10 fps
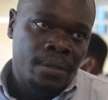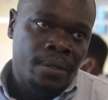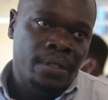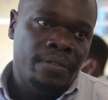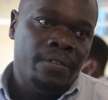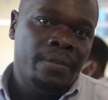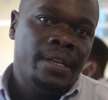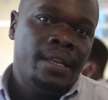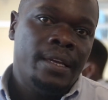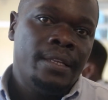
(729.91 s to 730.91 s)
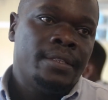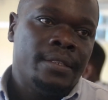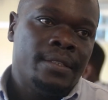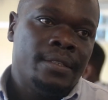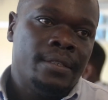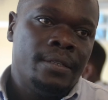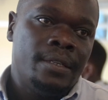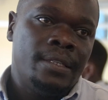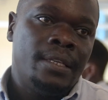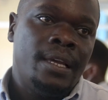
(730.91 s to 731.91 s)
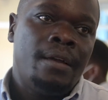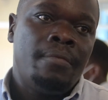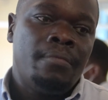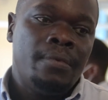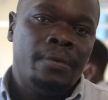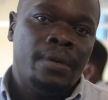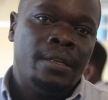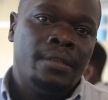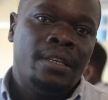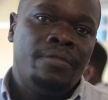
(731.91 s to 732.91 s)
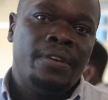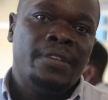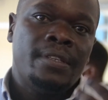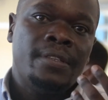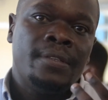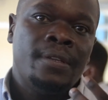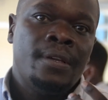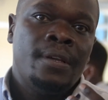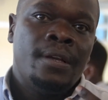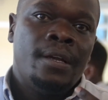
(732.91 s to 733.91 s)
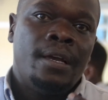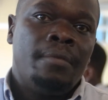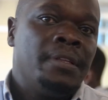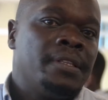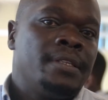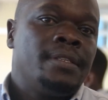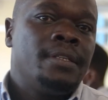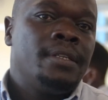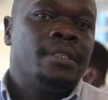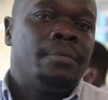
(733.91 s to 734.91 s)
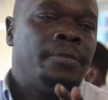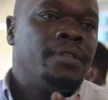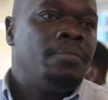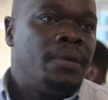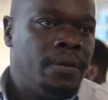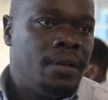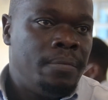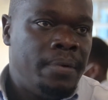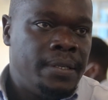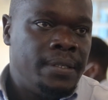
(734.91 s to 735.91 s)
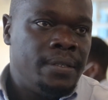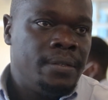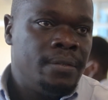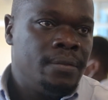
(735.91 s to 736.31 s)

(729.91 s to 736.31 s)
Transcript: Because if you declare interest, let's say you can say, for instance, I am interested in supporting a particular party.